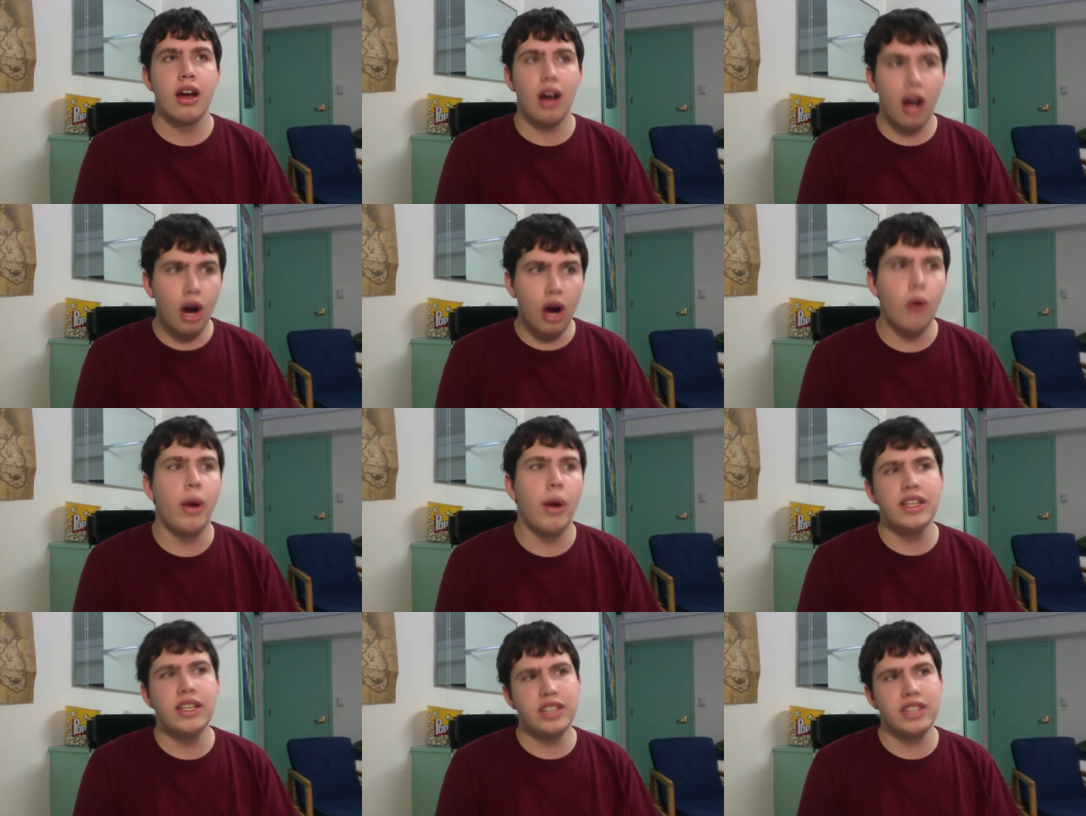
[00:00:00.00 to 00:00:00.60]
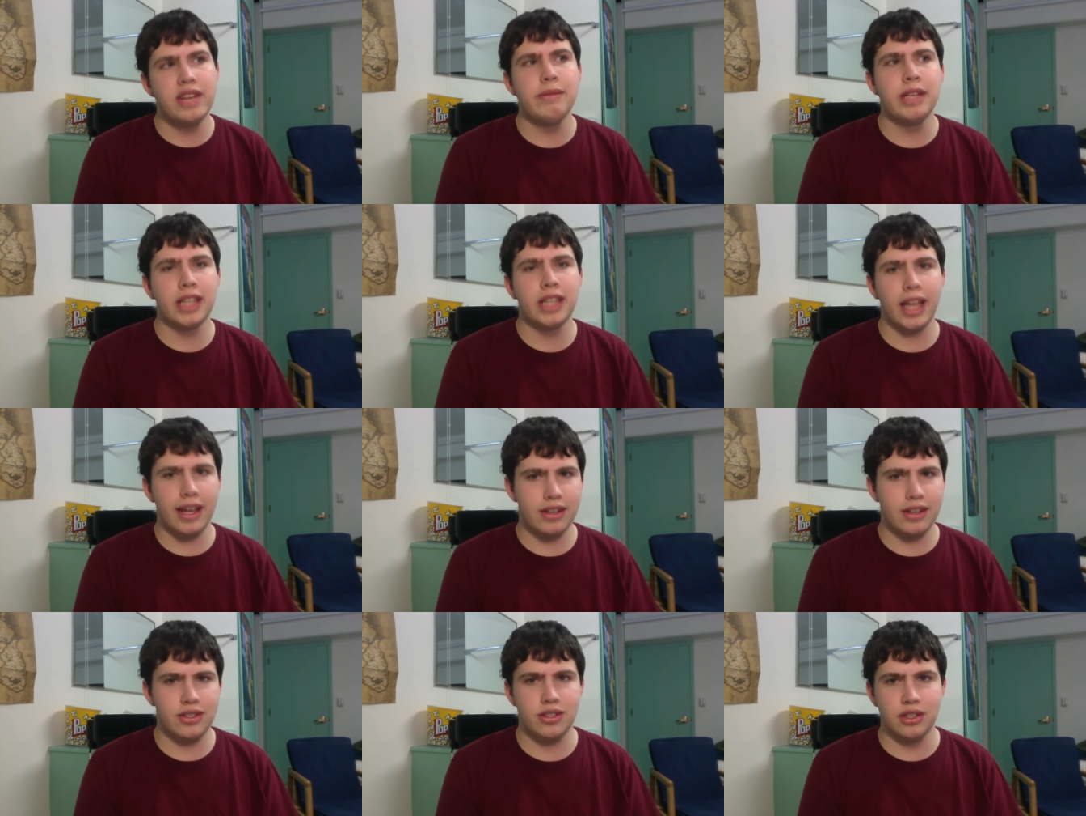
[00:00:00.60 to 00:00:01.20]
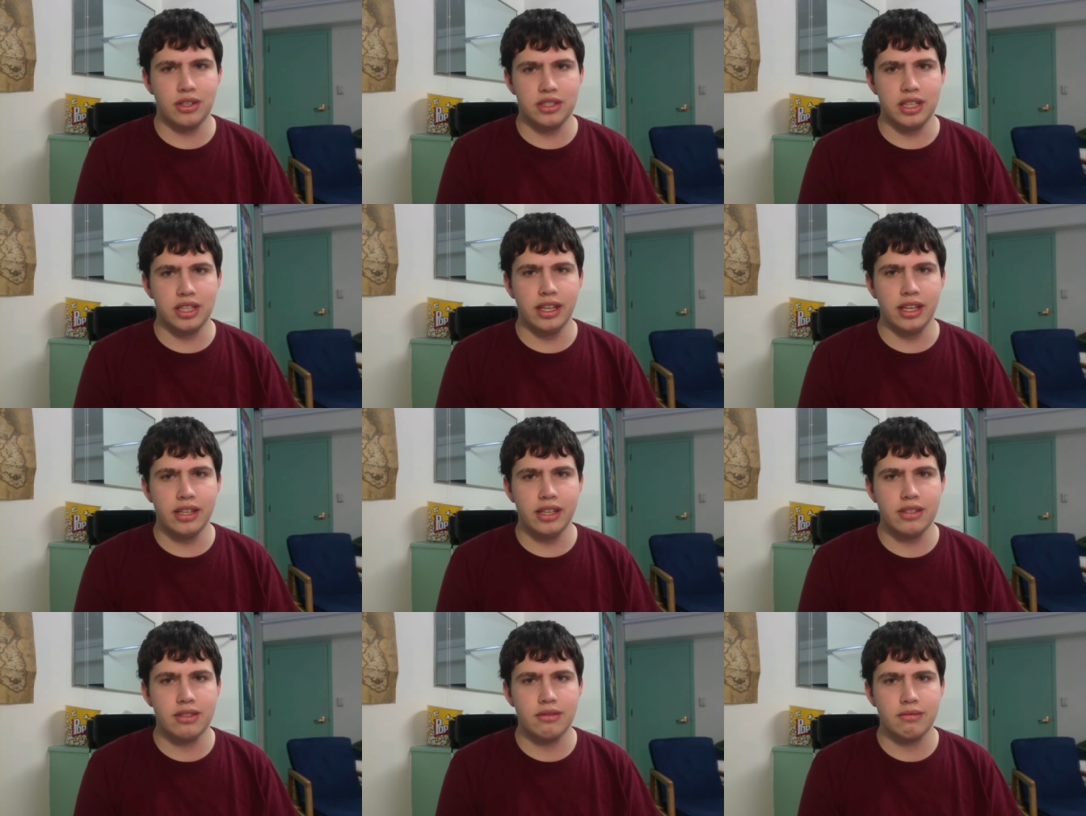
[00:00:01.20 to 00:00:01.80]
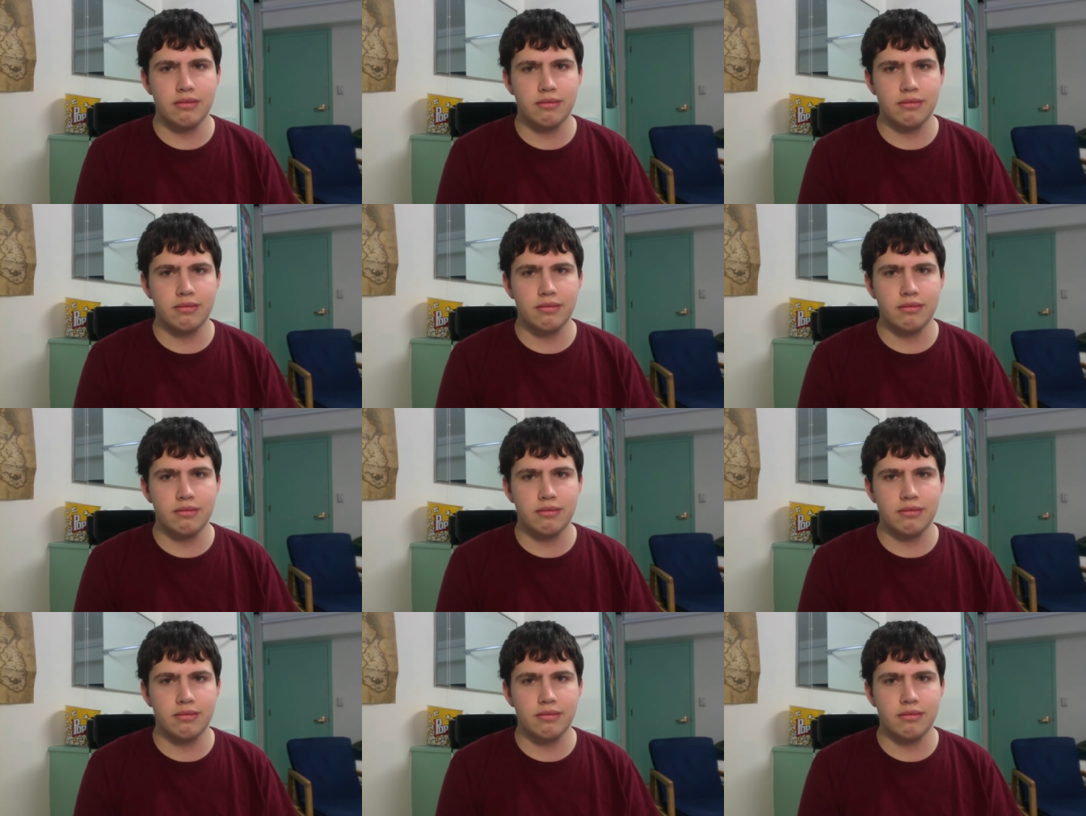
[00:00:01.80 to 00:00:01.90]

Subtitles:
Oh, and Jaime Lannister's in this.